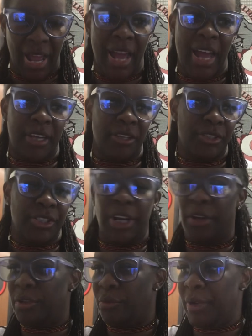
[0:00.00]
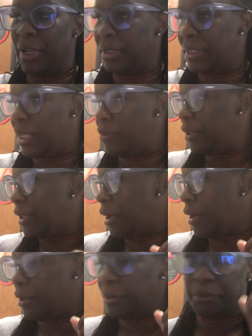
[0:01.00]
I could share the reality with
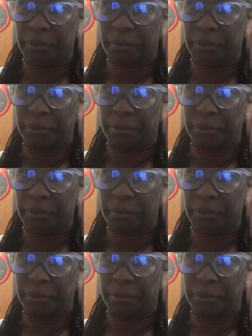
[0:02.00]
y'all